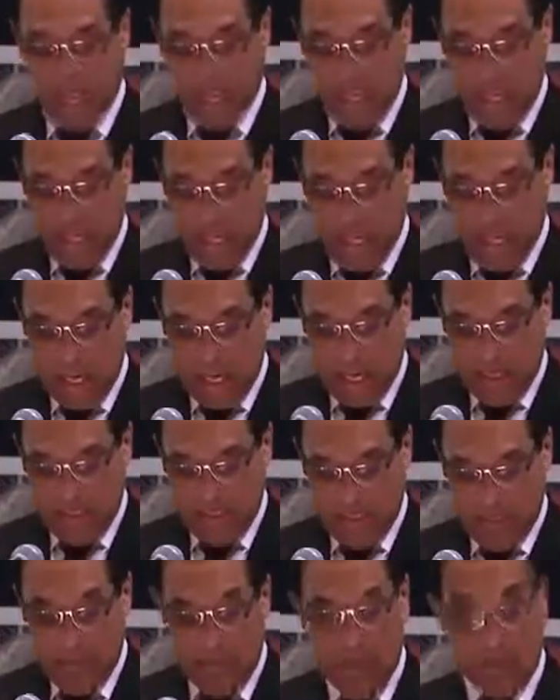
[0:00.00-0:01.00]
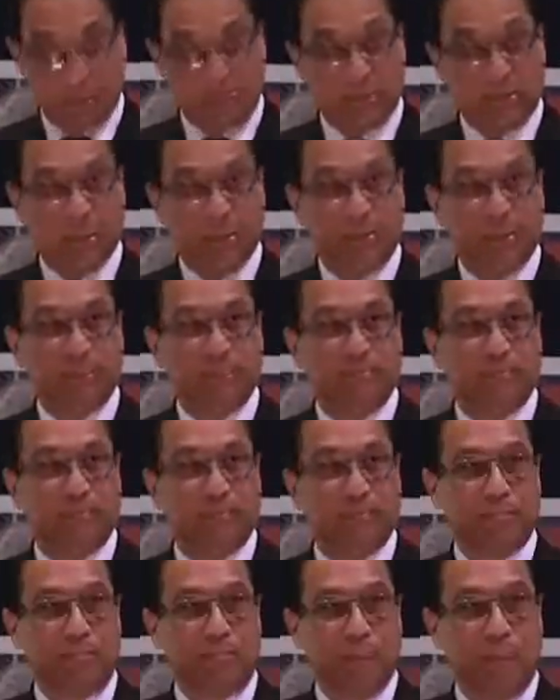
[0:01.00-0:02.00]
and experienced and
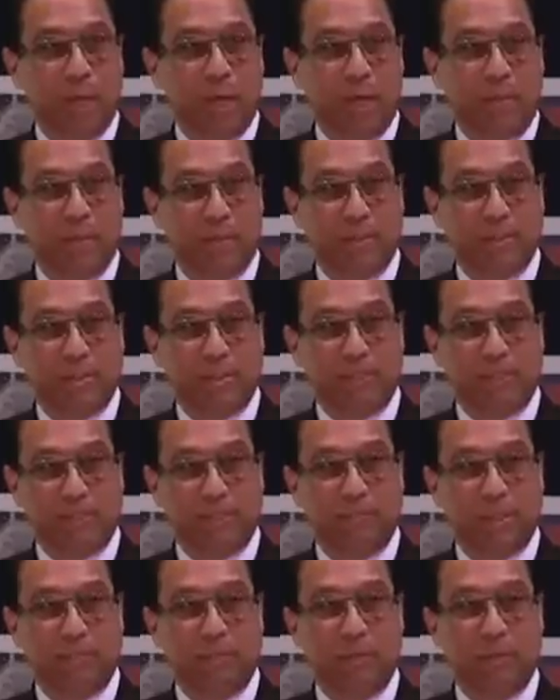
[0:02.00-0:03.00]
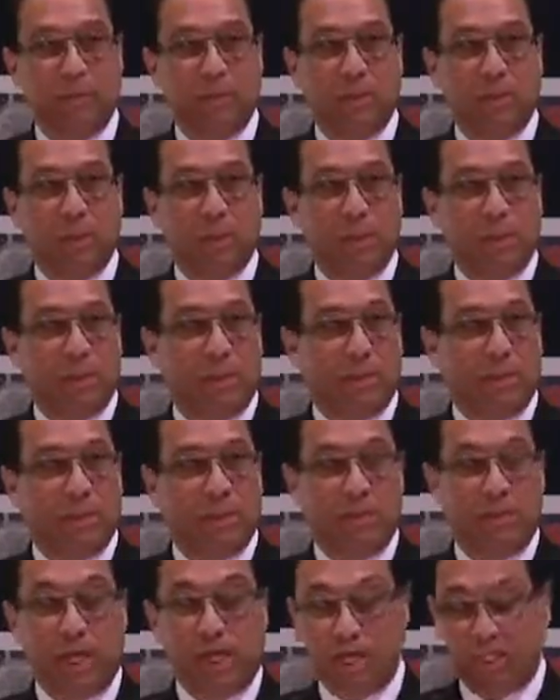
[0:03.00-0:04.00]
business-like people, it is
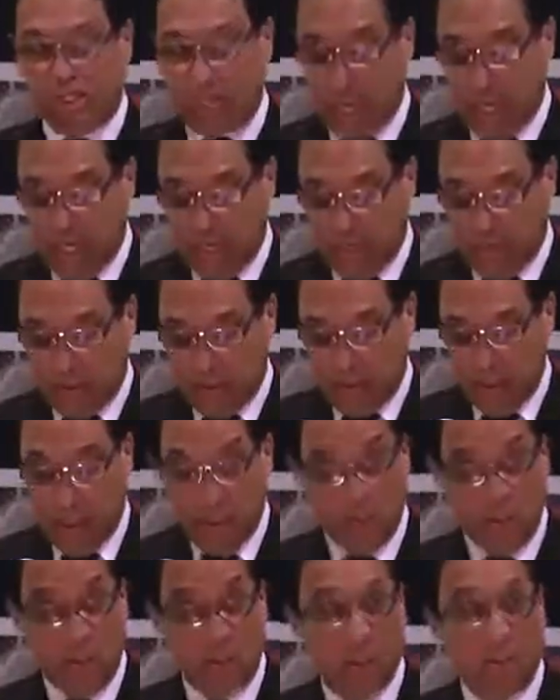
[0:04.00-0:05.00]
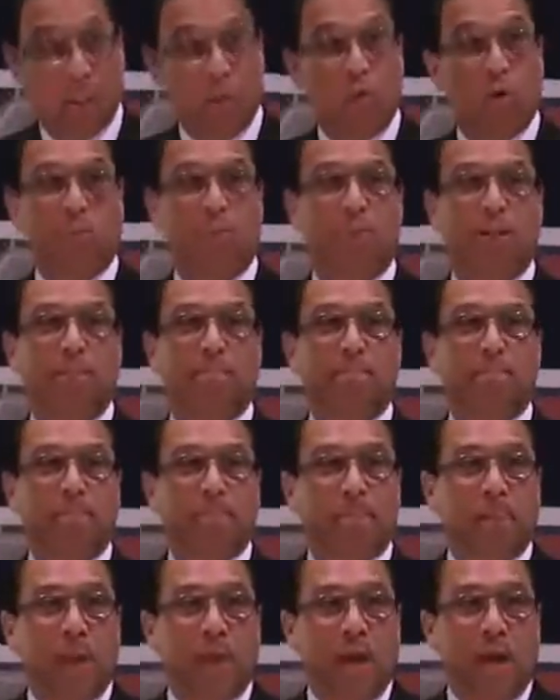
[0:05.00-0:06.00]
a challenge that I welcome warmly.
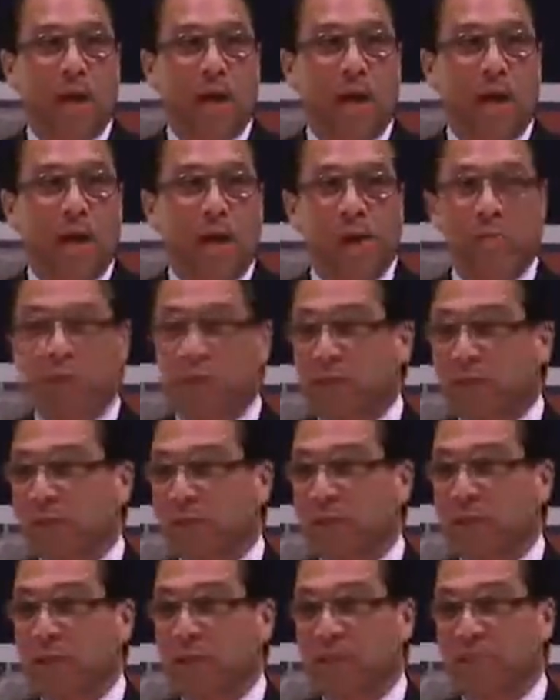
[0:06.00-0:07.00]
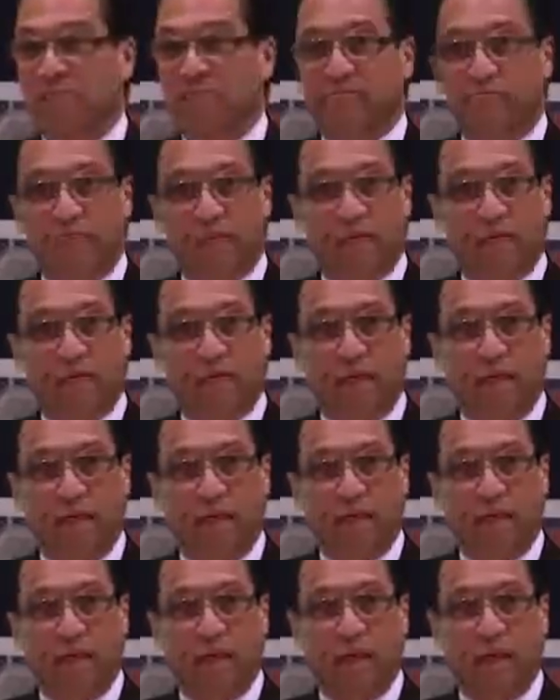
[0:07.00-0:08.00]
And I really do believe that
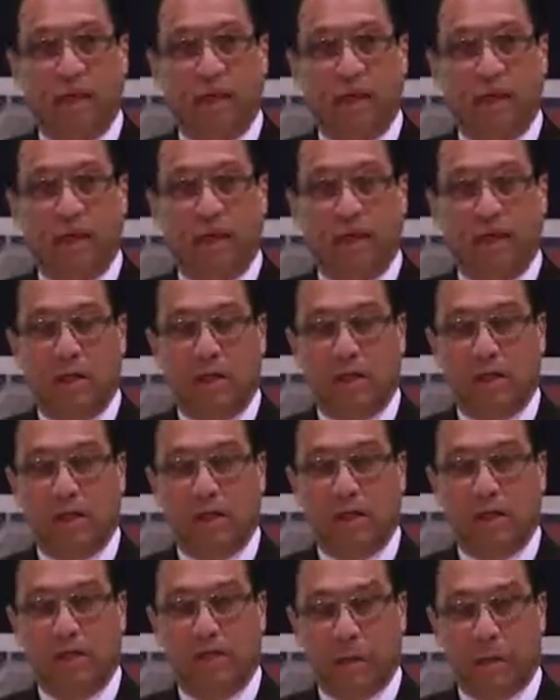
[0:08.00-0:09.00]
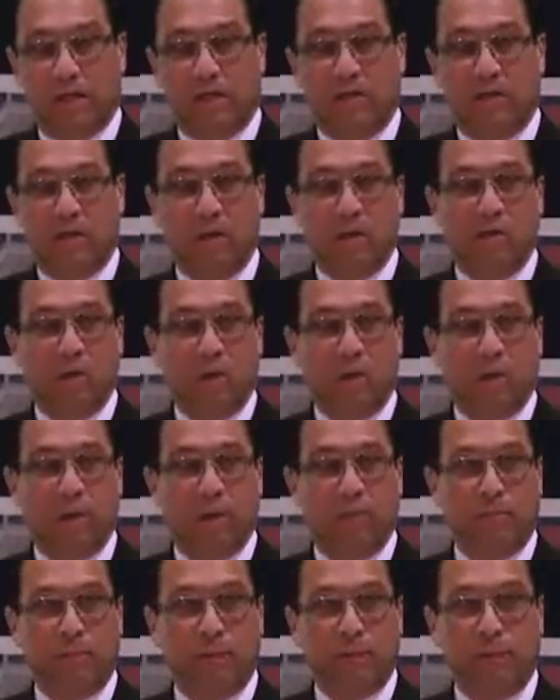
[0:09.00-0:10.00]
the way things are
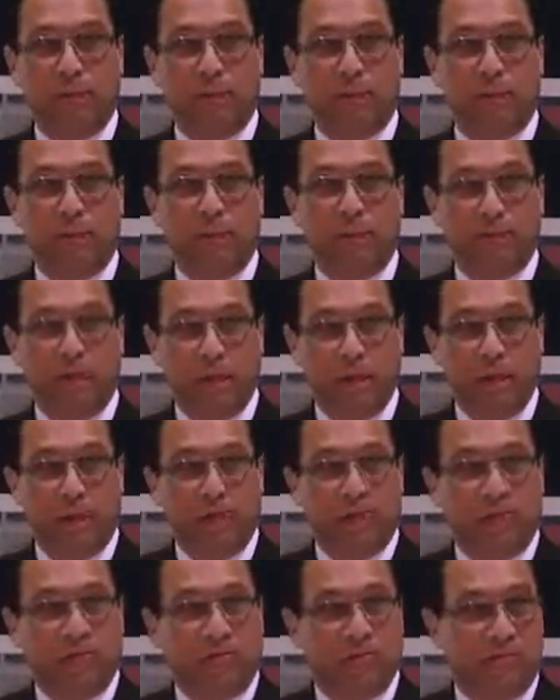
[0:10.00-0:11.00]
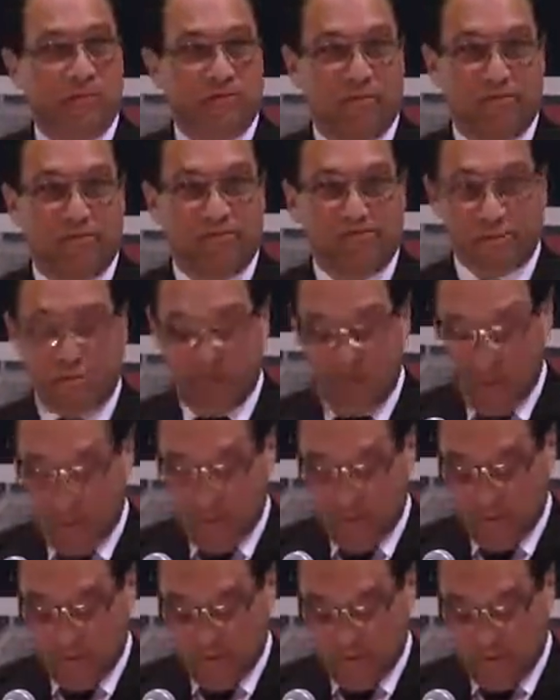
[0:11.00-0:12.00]
going bodes well for the
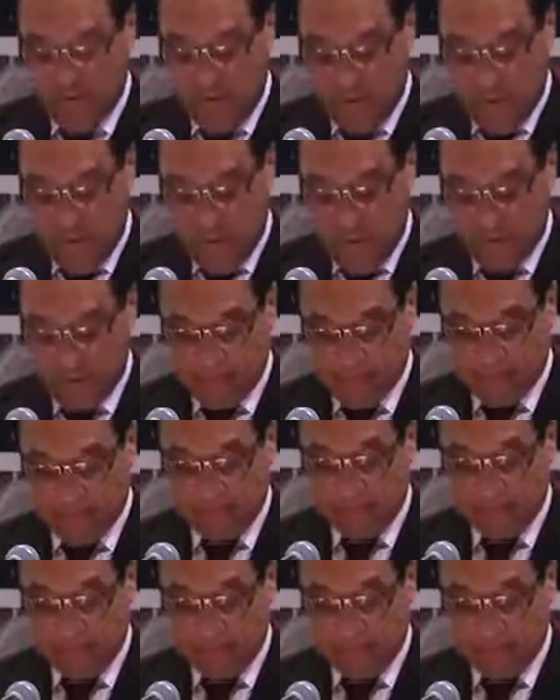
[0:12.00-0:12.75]
future of Cayman.